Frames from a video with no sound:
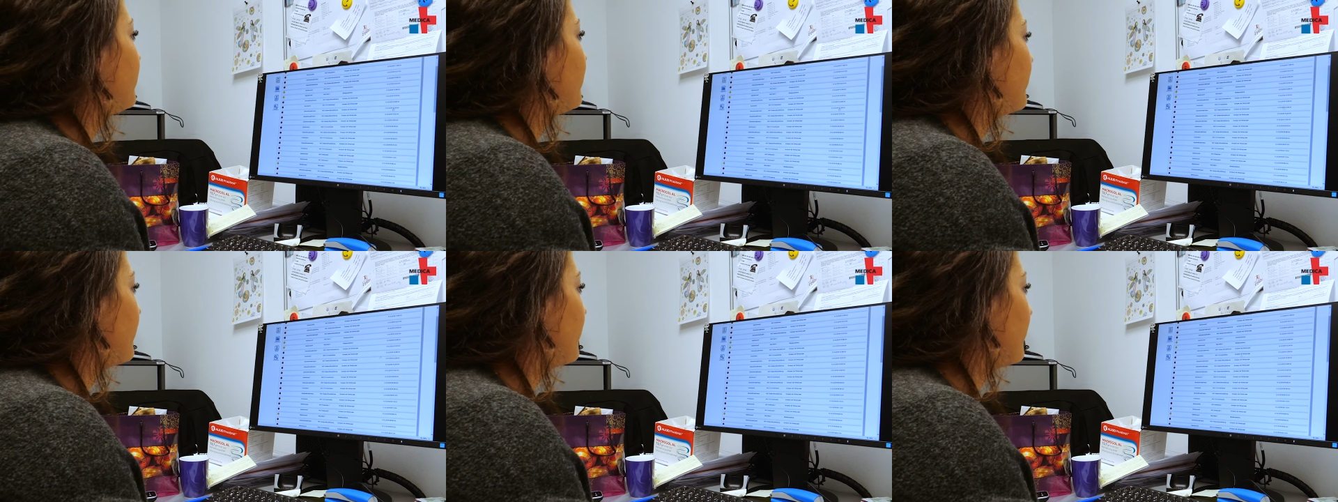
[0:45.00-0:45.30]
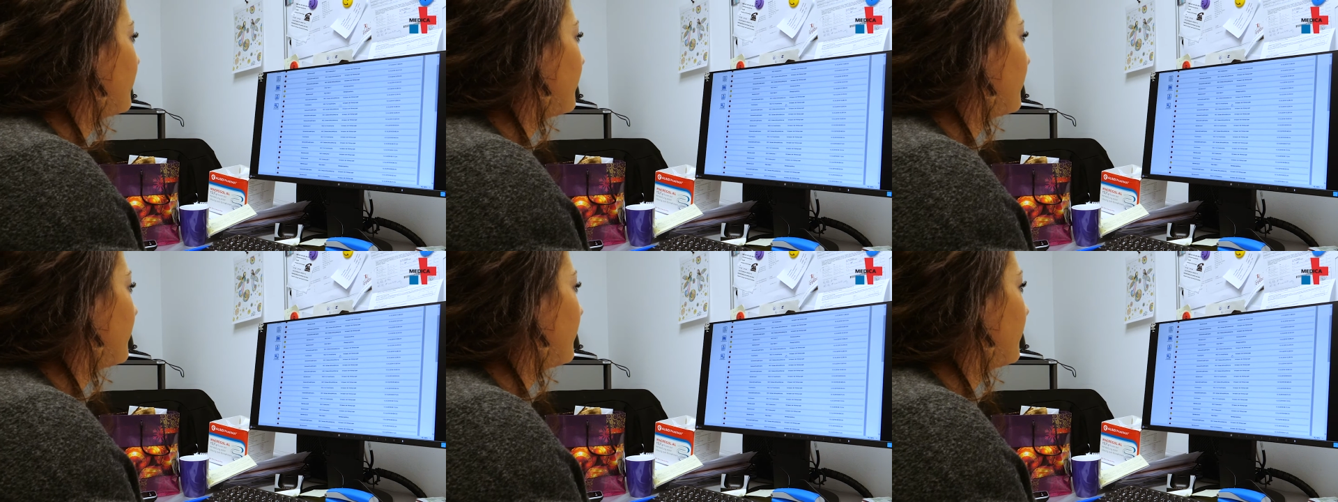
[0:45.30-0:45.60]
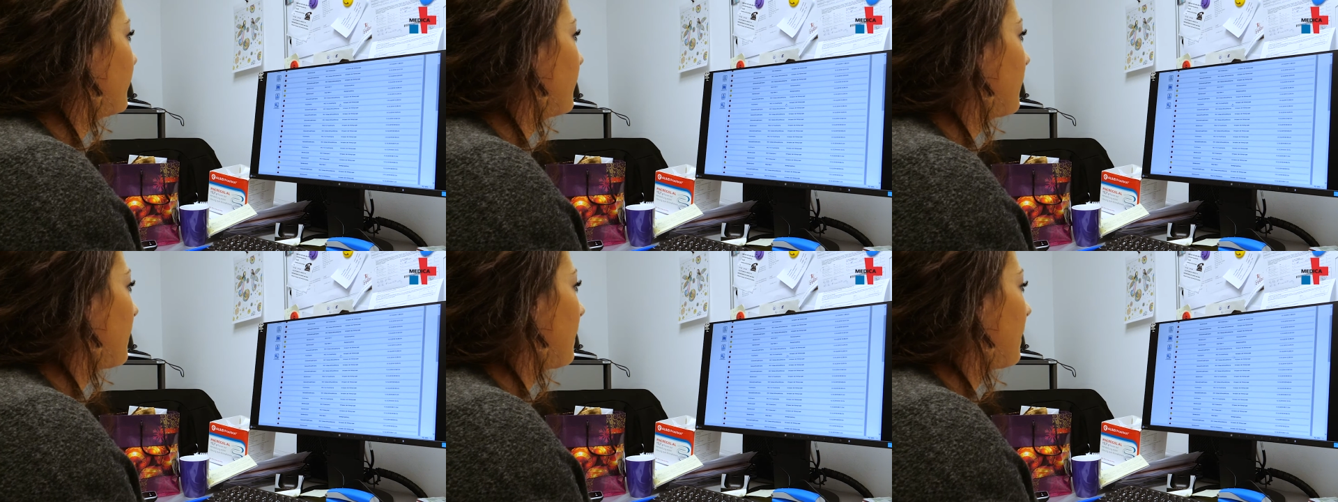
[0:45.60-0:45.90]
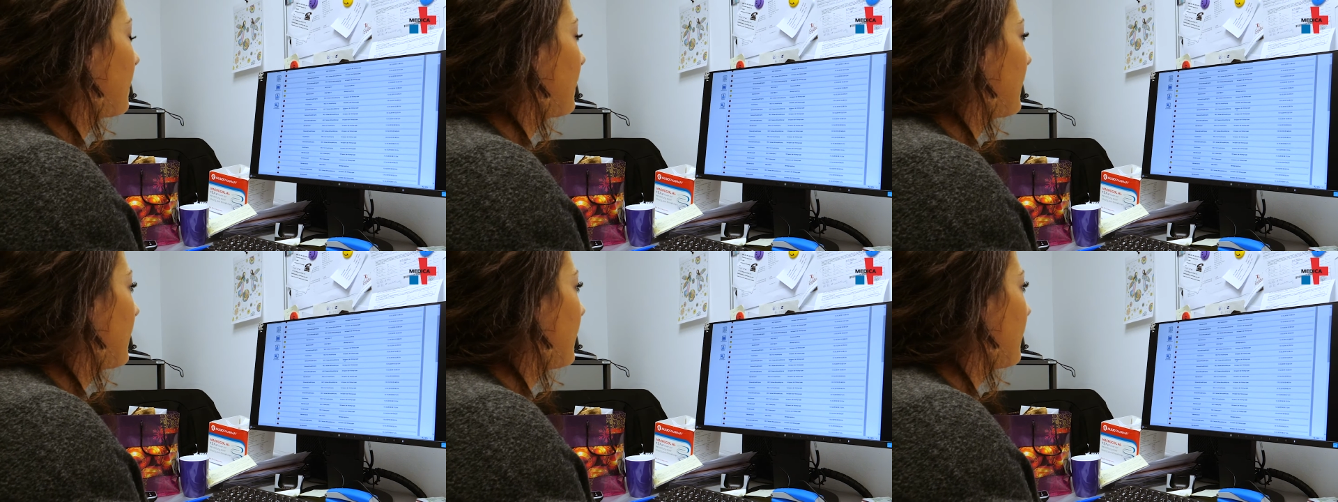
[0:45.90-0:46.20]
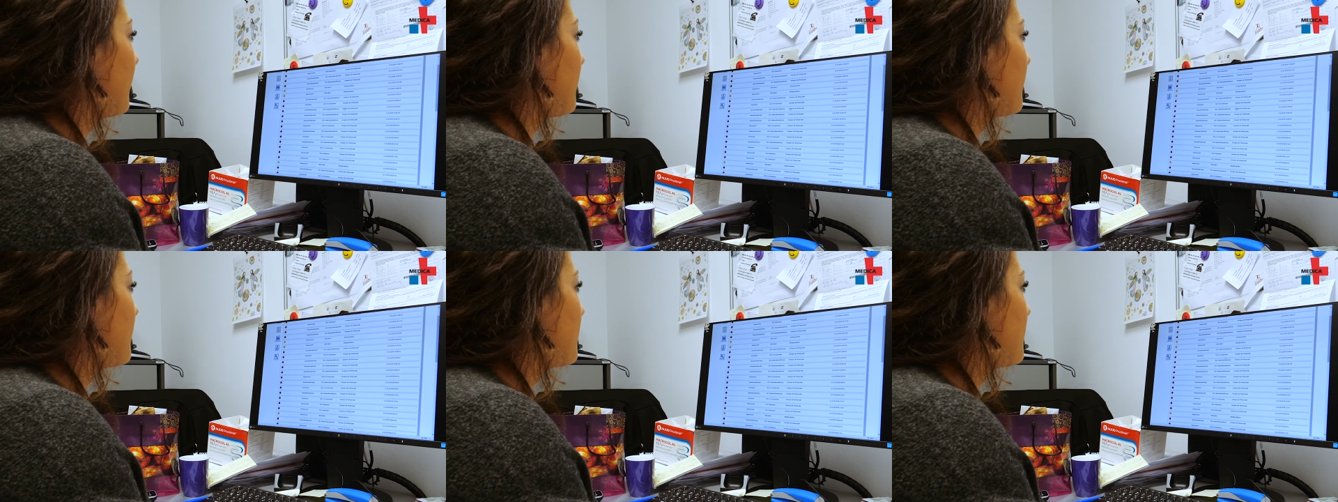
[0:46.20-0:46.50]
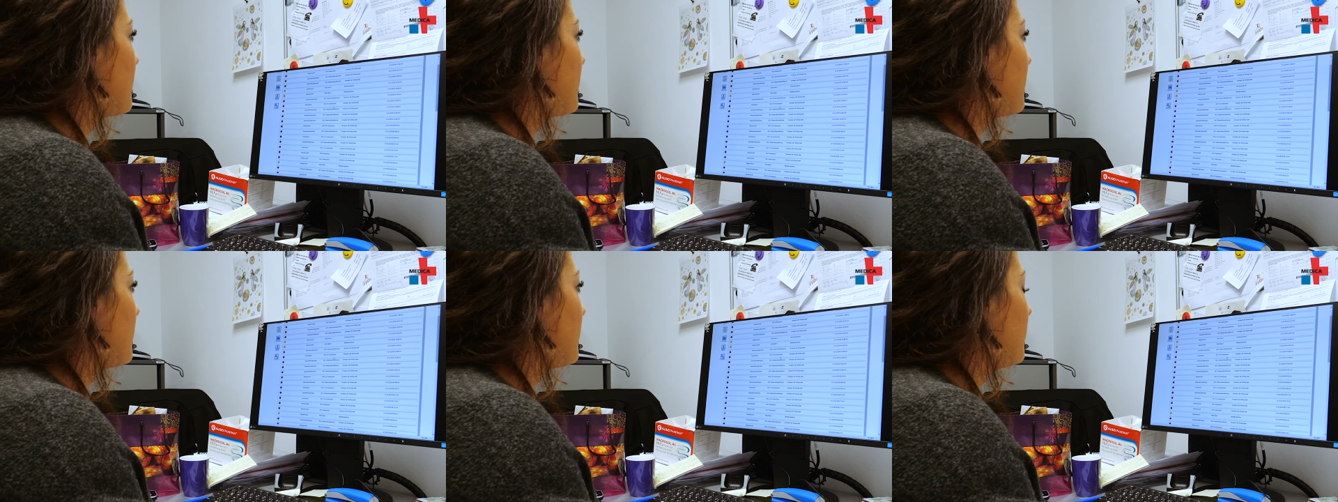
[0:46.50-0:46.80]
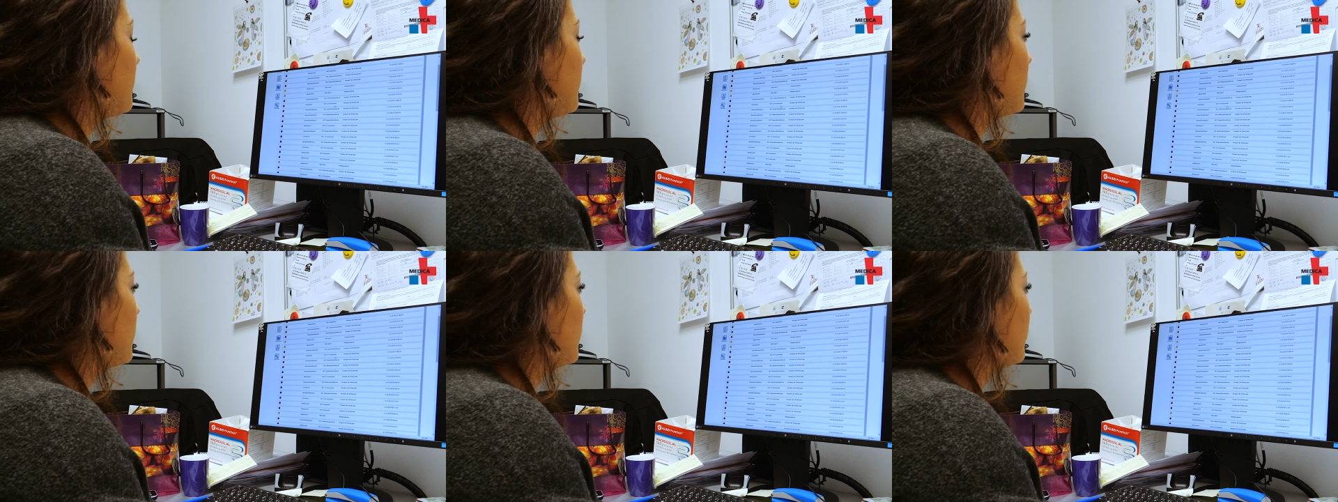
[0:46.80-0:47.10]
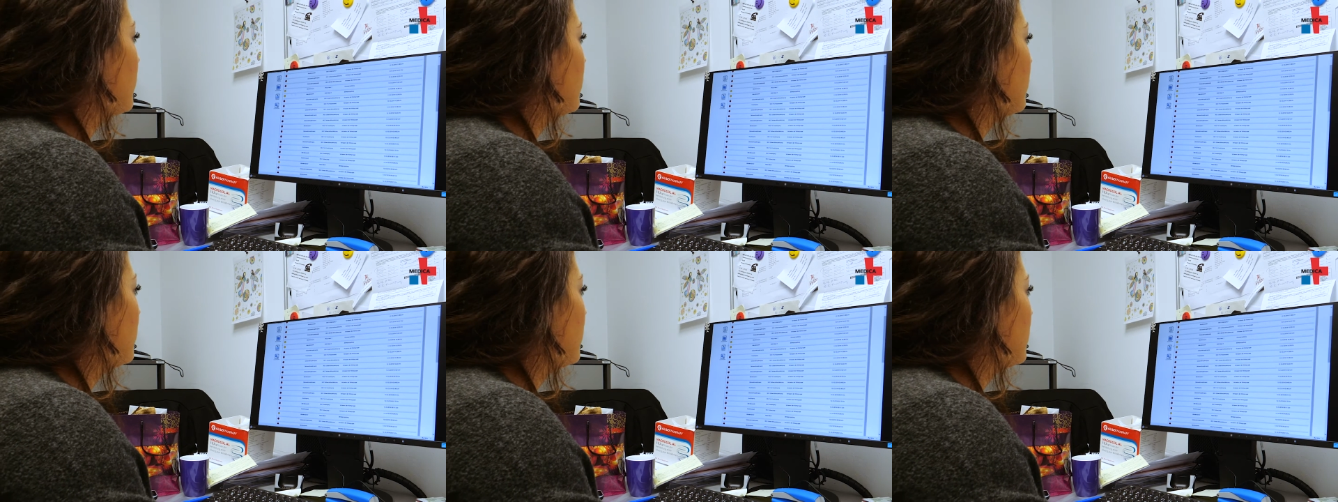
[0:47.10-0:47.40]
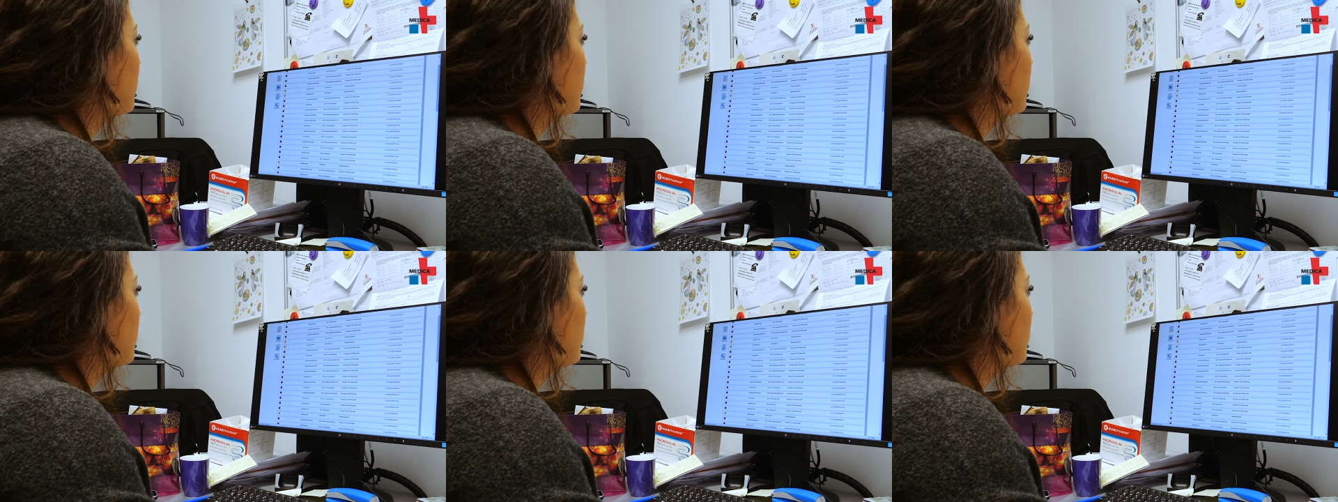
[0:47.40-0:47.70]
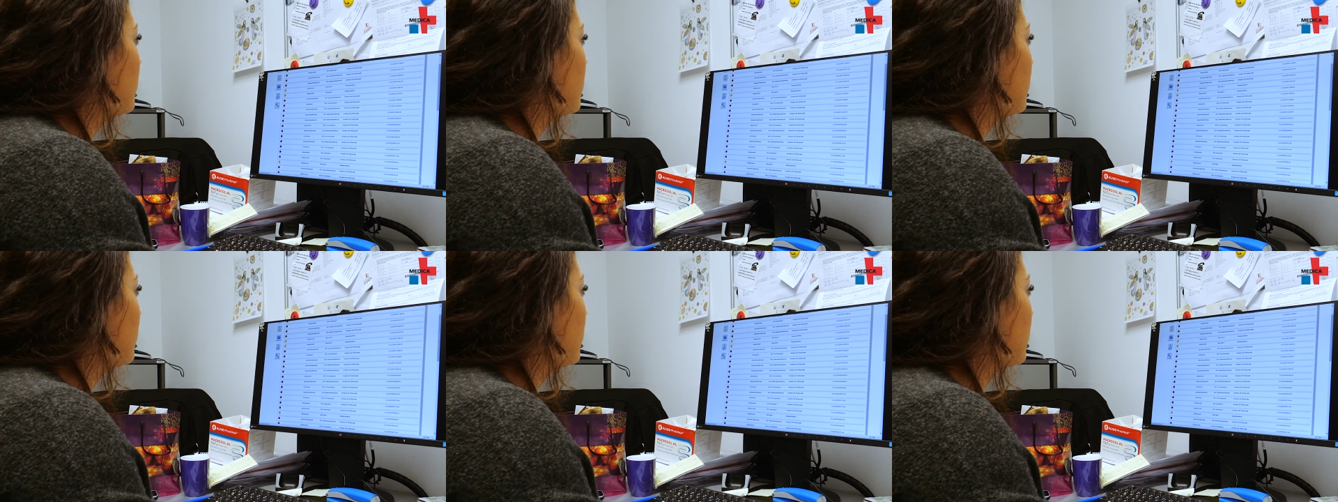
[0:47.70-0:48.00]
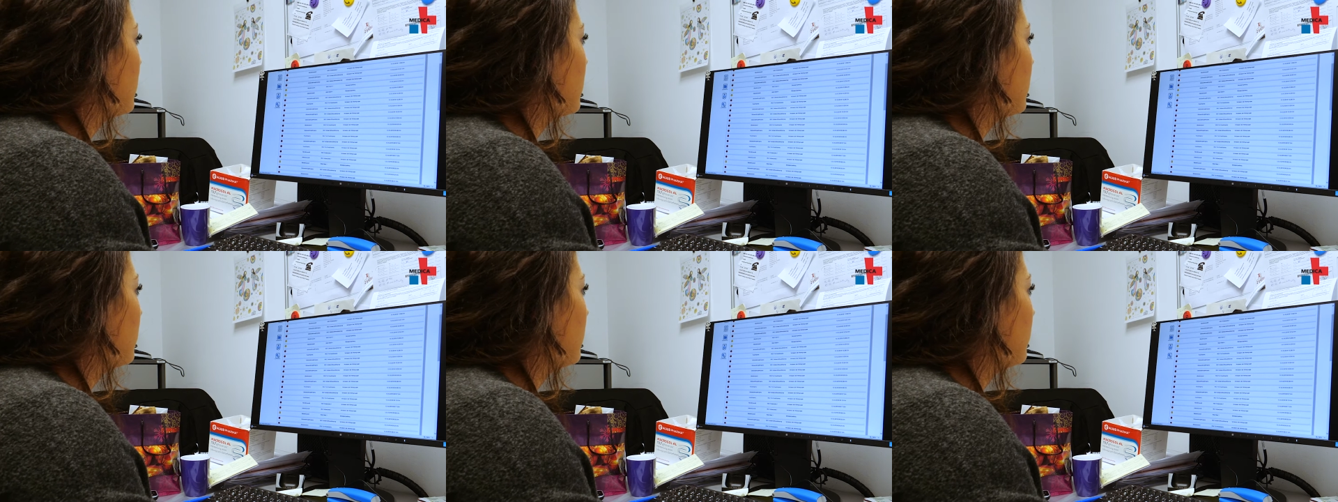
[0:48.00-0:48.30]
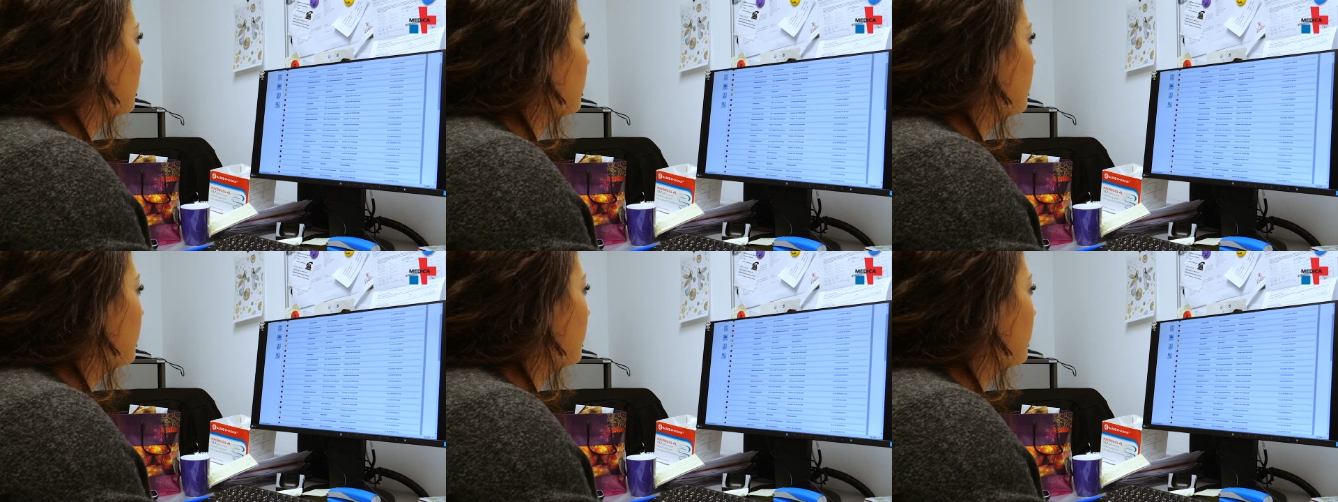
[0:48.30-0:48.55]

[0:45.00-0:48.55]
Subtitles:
Nobody's mouth can be seen.